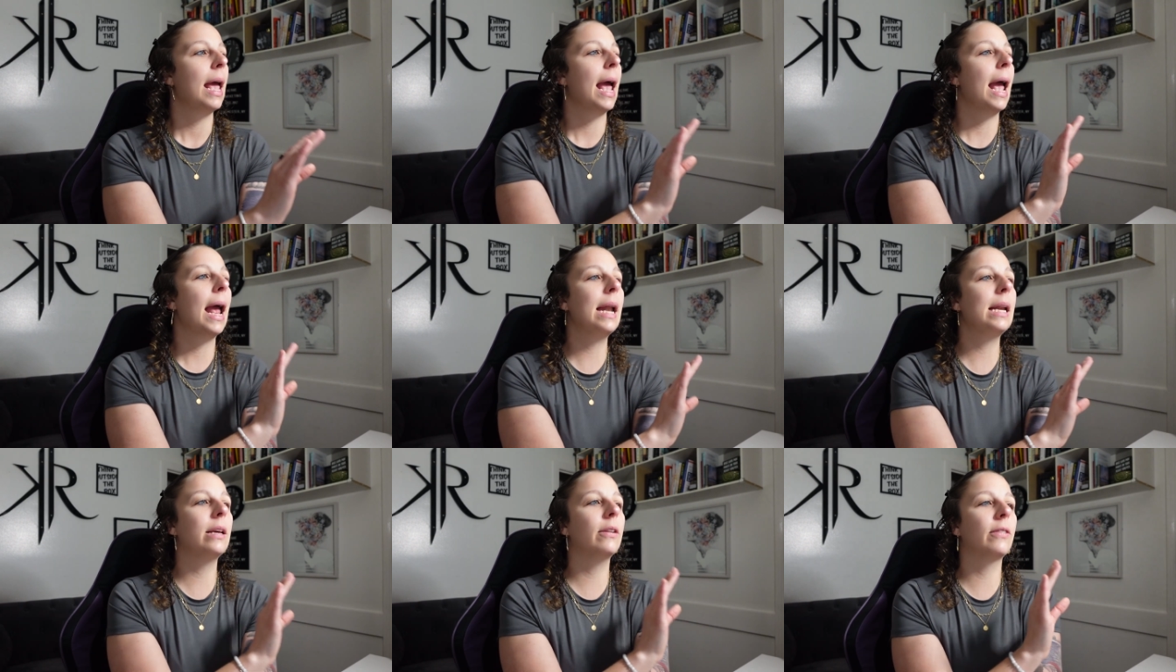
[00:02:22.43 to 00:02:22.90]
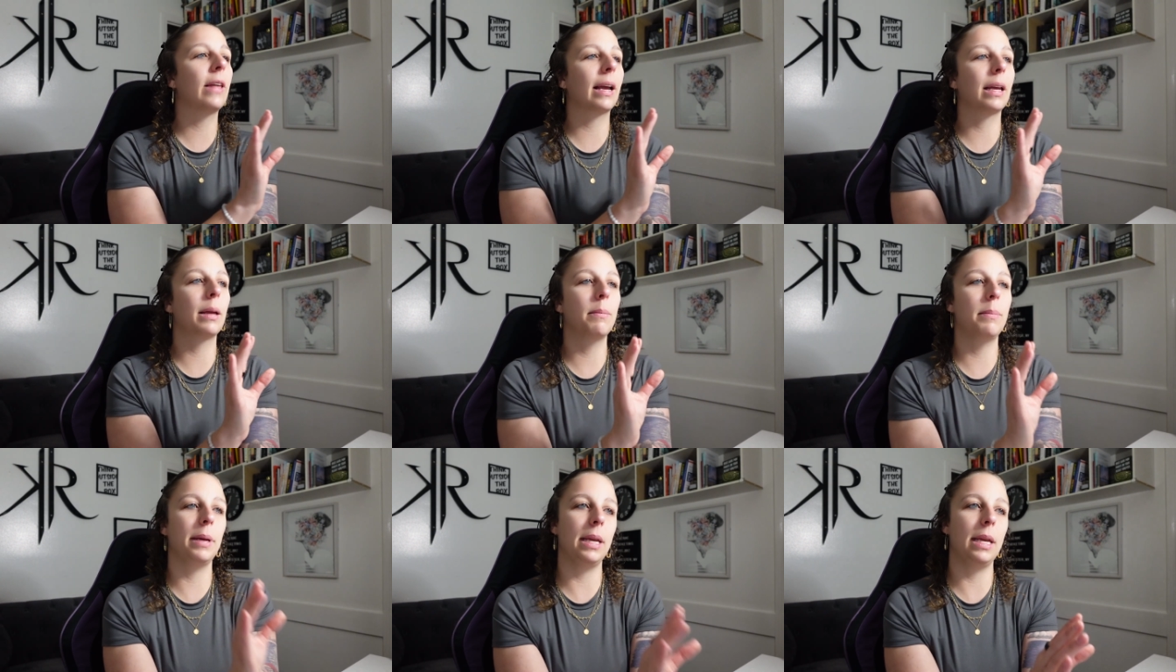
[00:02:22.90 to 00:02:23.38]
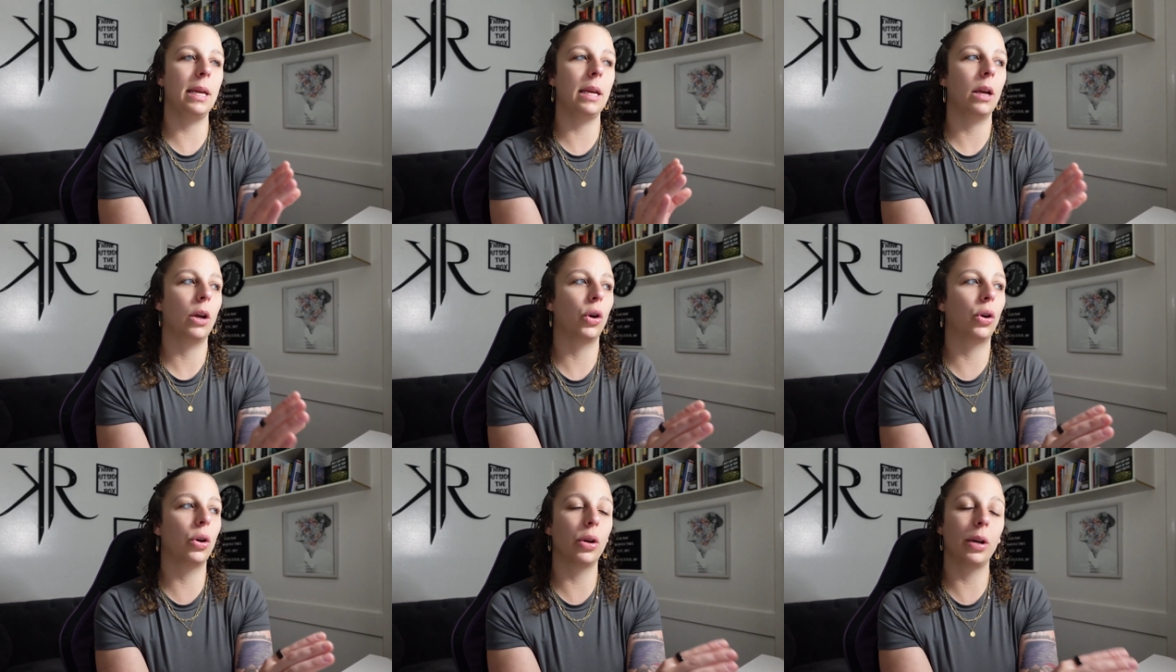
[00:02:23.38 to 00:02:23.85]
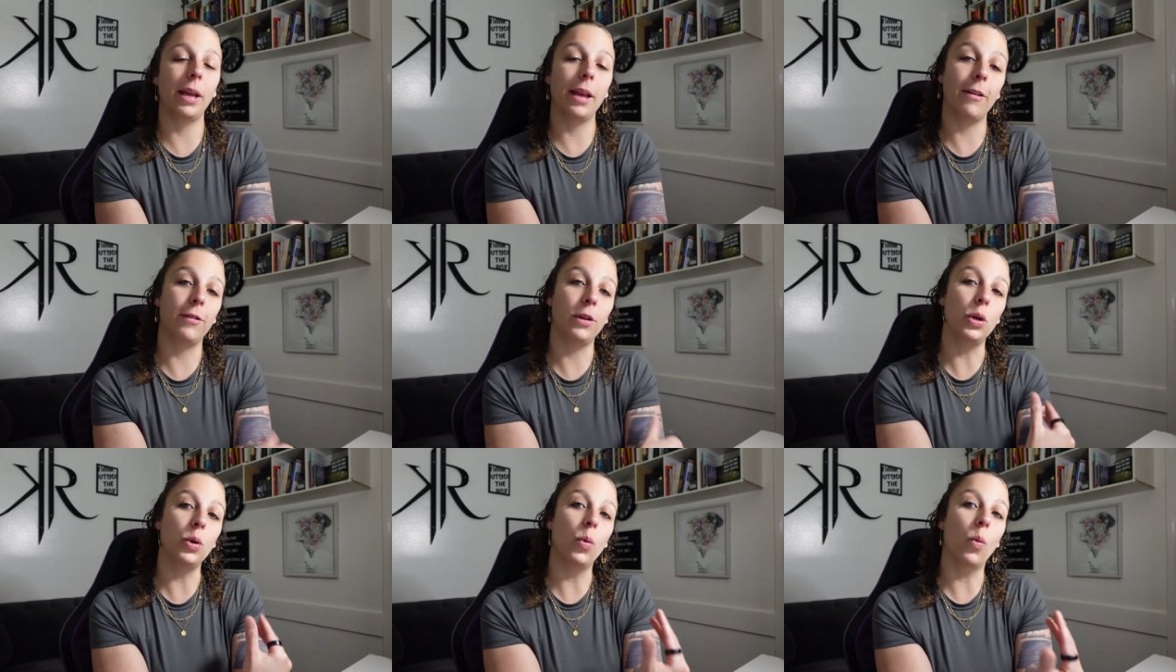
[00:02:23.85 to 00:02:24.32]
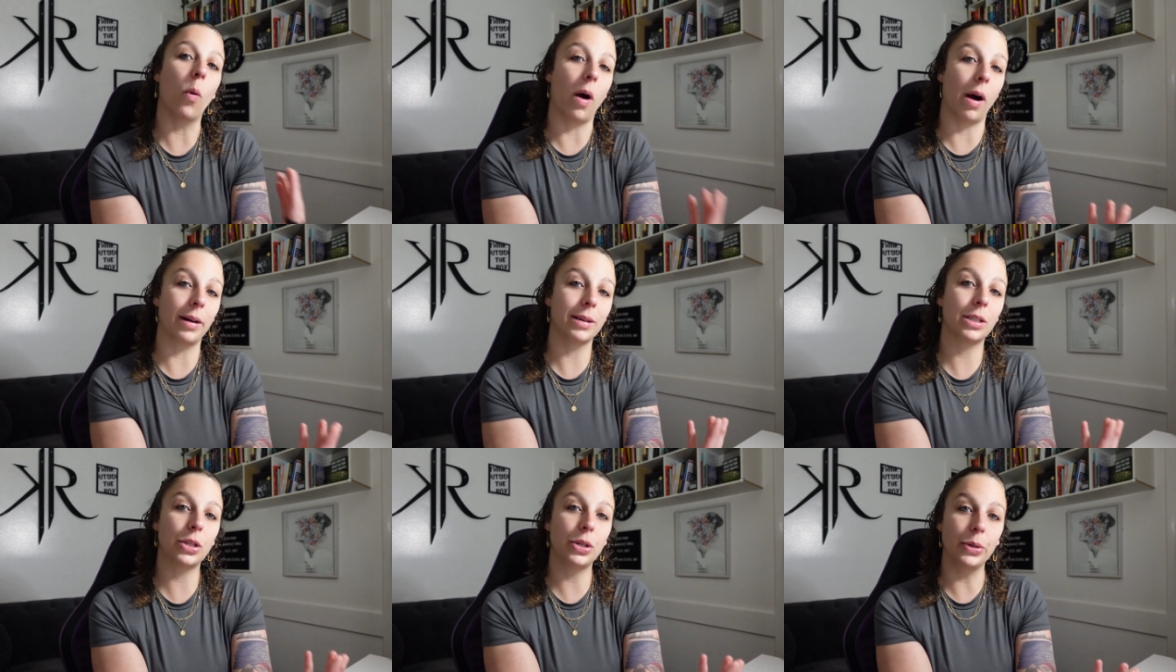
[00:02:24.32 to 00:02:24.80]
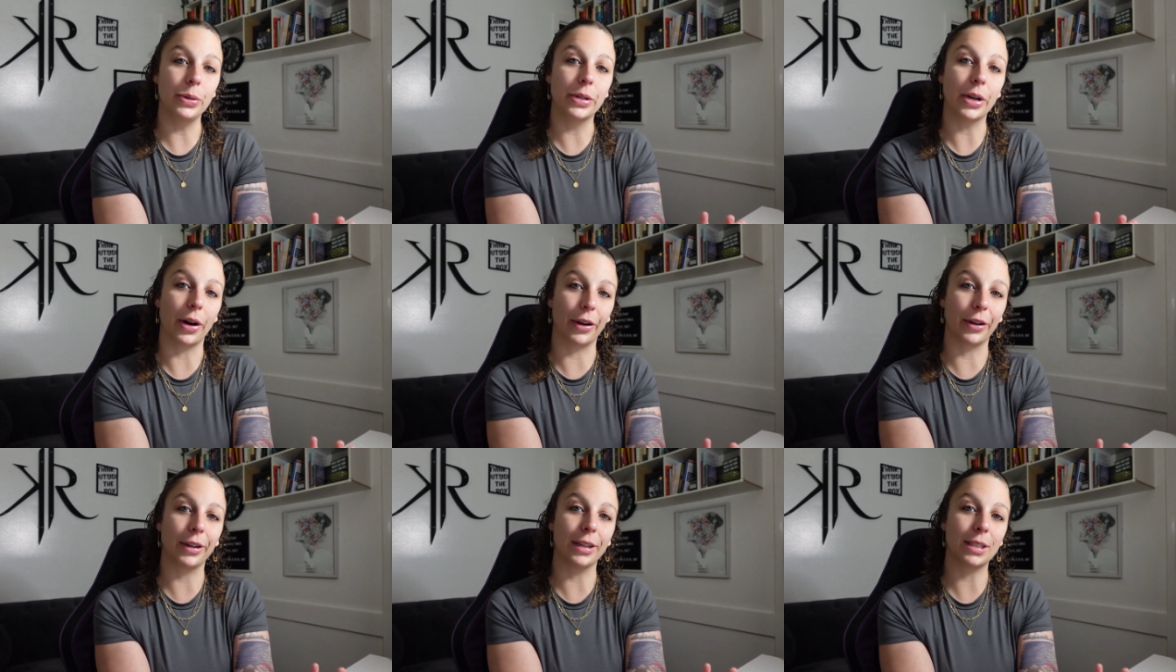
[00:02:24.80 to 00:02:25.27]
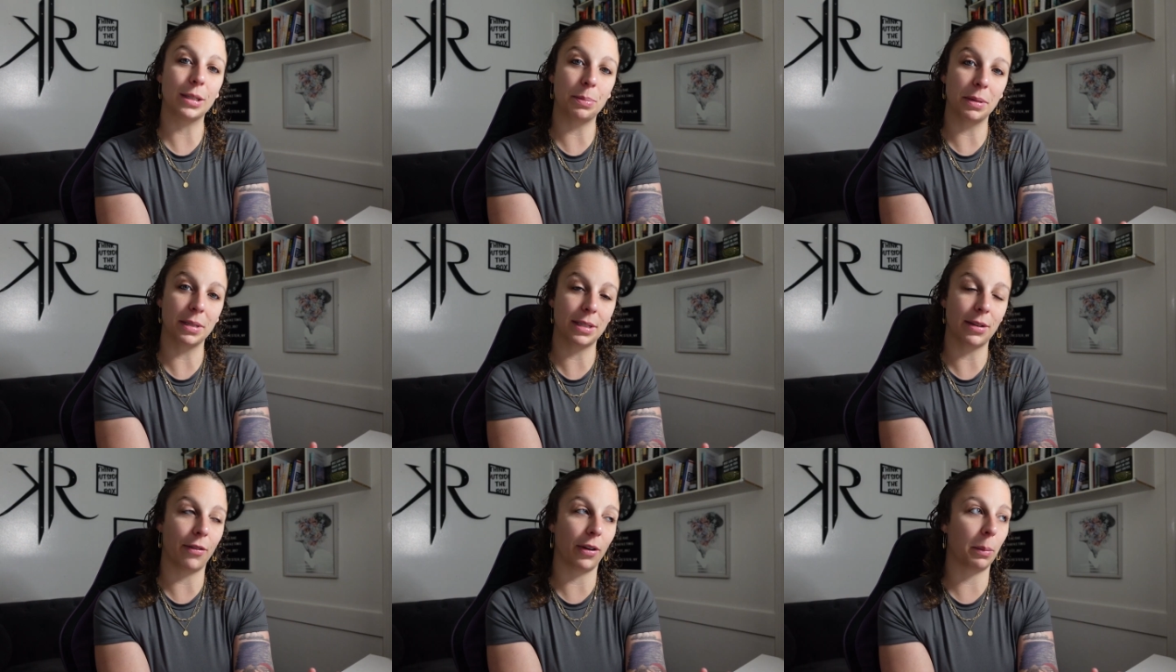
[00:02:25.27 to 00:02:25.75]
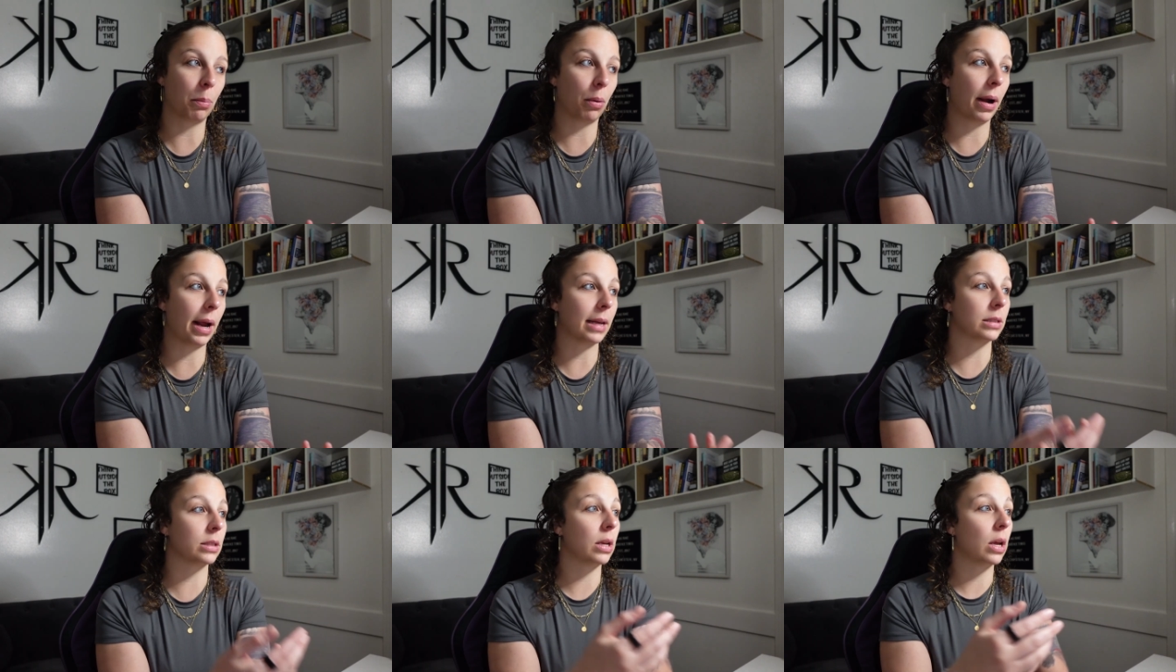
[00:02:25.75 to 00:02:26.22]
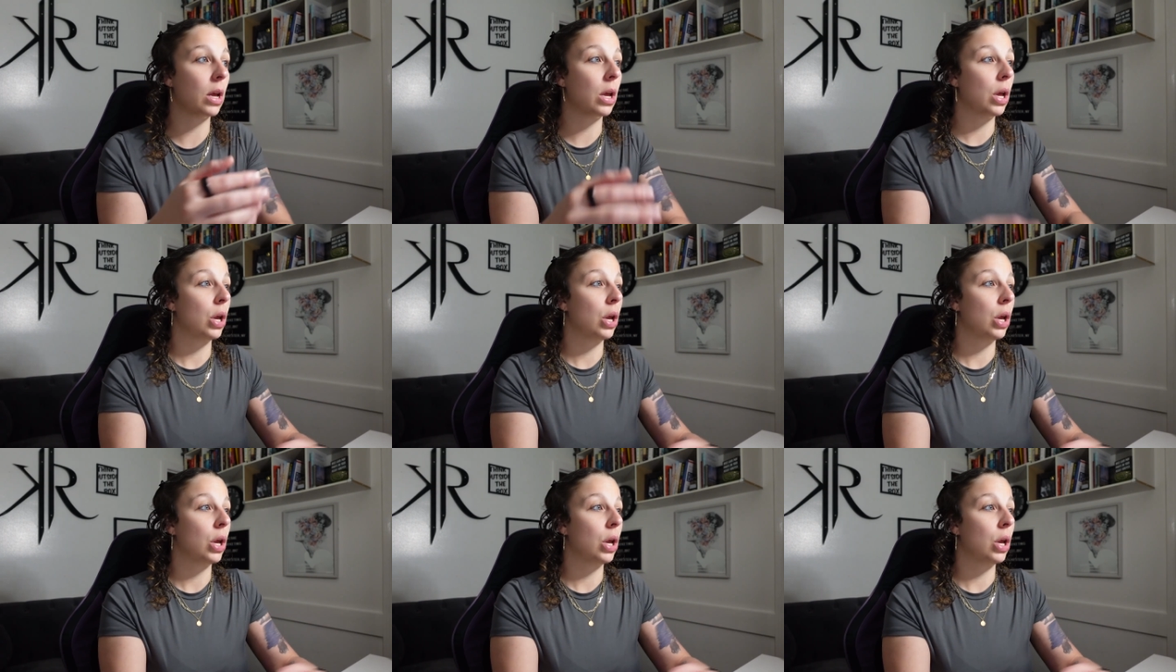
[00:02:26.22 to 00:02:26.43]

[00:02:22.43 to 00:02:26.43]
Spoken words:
Any of that can be good if you want to target specific brands.